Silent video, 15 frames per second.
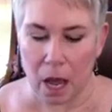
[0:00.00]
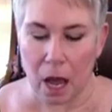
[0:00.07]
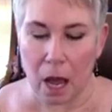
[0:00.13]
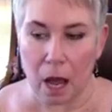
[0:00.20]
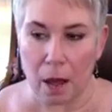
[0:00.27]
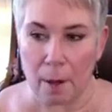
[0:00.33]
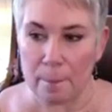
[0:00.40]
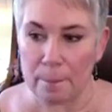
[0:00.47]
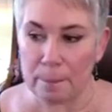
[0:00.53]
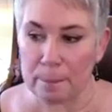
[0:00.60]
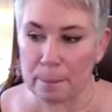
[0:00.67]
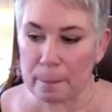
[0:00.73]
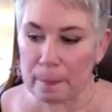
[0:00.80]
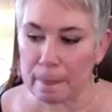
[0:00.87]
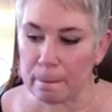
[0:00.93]
I
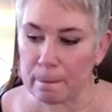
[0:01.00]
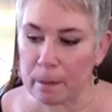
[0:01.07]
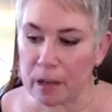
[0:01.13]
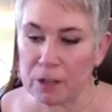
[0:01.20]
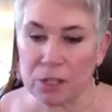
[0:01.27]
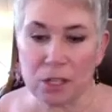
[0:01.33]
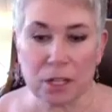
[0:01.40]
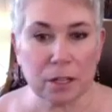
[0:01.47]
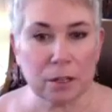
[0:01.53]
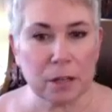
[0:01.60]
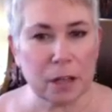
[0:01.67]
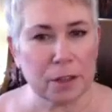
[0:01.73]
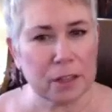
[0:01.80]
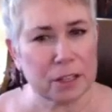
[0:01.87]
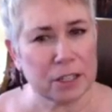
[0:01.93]

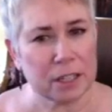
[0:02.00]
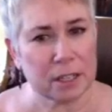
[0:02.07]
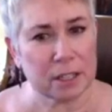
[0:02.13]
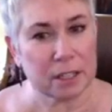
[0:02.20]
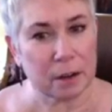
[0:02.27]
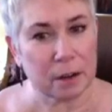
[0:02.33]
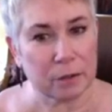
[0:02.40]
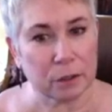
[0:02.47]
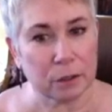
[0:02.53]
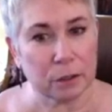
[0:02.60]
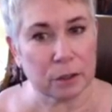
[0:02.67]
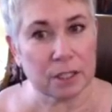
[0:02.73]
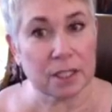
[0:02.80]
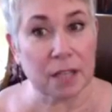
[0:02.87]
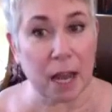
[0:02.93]
think she does
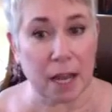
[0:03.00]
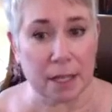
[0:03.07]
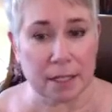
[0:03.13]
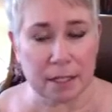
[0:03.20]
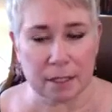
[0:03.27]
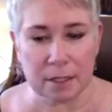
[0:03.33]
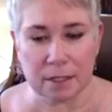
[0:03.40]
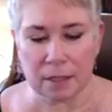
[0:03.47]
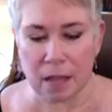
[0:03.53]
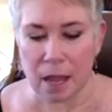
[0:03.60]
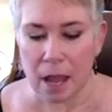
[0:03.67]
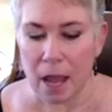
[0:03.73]
several sizes.